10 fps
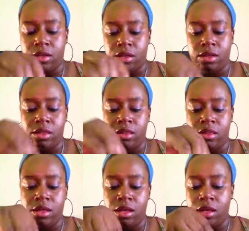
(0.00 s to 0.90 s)
And
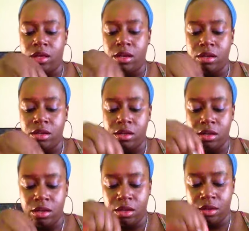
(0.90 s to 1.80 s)
then
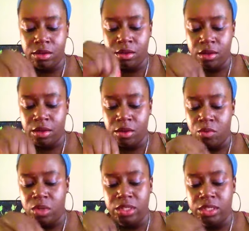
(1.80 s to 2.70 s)

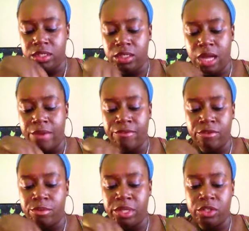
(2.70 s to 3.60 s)
once it's time for
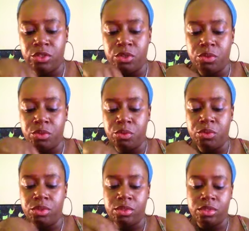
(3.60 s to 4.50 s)
me
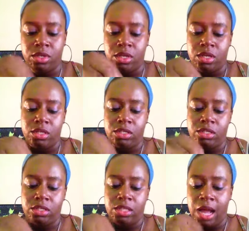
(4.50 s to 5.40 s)
to
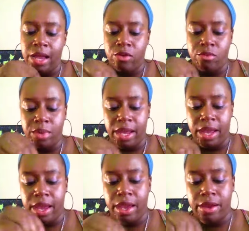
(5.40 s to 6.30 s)
style my
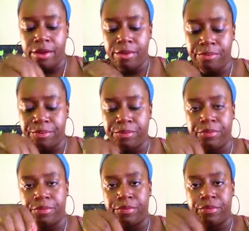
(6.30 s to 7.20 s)
hair,
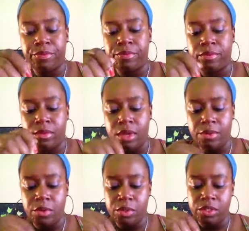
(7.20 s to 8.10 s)
I'm
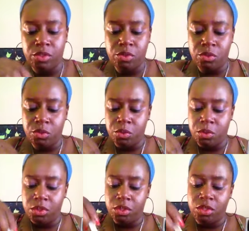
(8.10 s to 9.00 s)
going
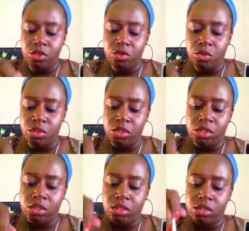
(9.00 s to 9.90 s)
to
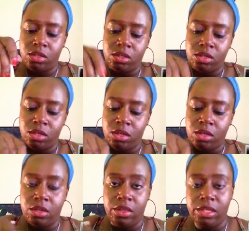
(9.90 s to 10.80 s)
use
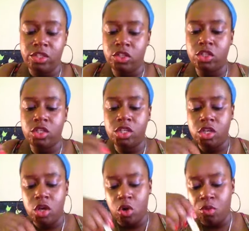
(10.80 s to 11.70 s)
this
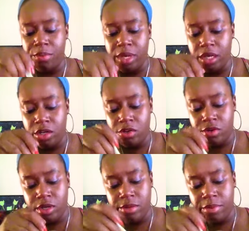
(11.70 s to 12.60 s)
homemade
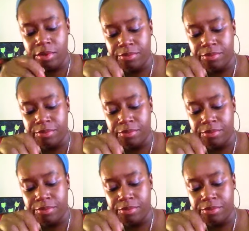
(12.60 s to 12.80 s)
cream